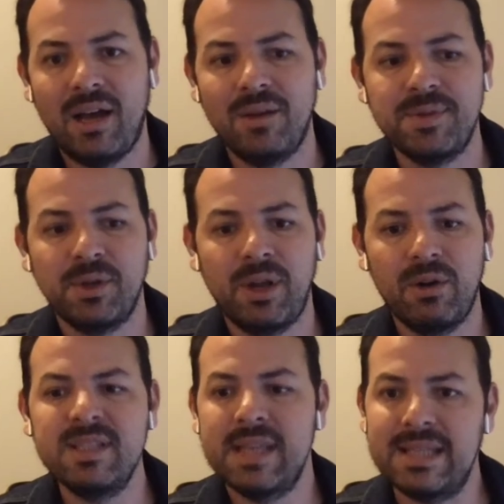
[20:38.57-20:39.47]
So there
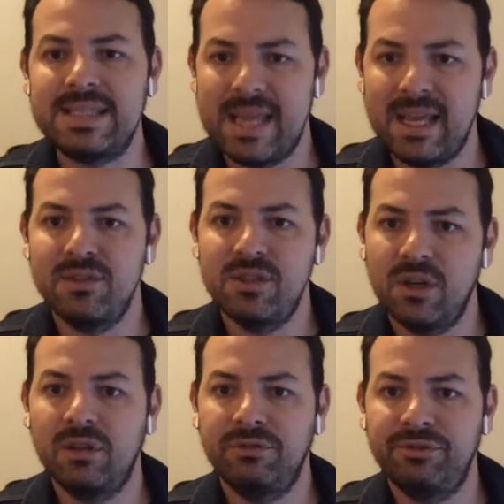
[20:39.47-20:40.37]
is that sense
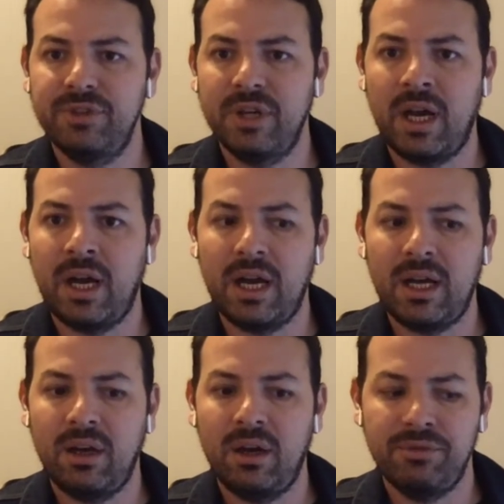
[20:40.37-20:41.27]
of
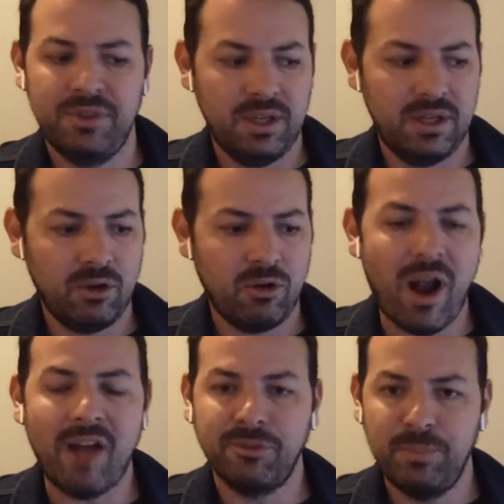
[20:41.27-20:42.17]
the
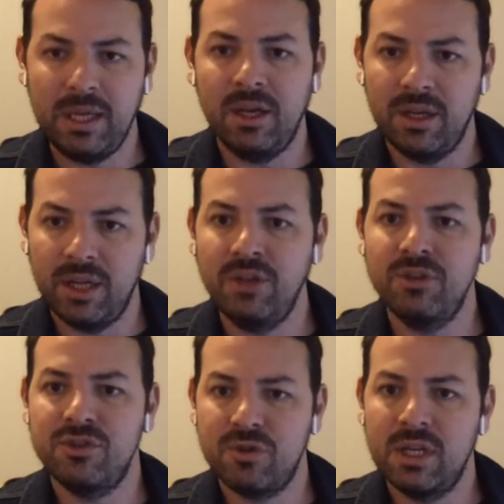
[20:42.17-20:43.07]
craft beer
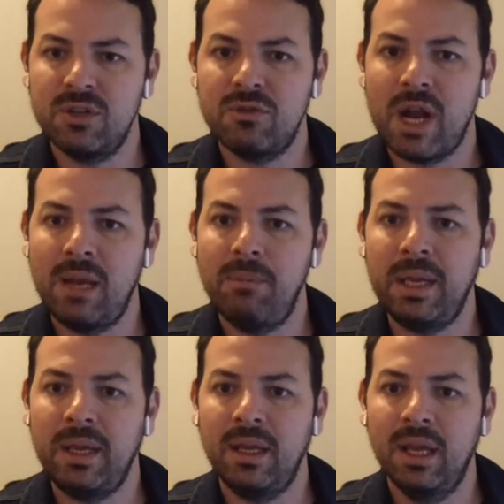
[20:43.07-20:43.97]
industry in Australia
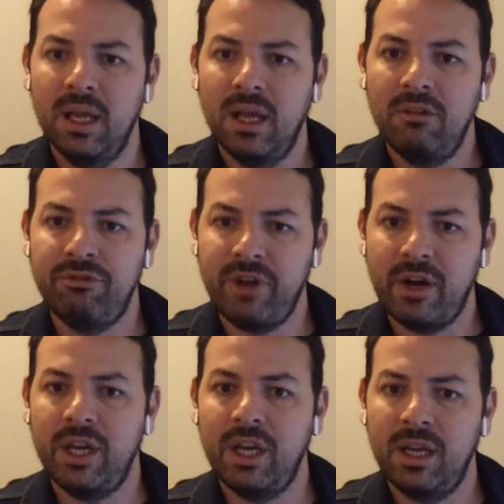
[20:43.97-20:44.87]
being a
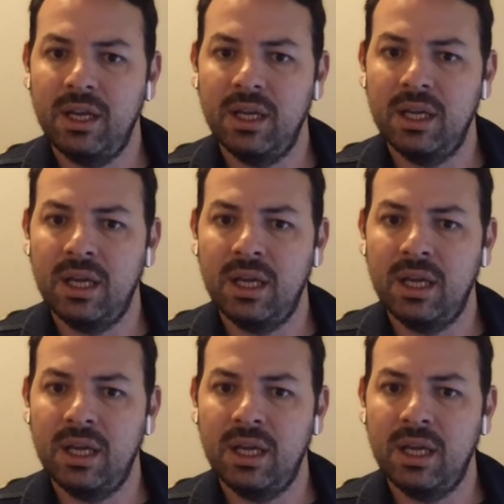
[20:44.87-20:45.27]
very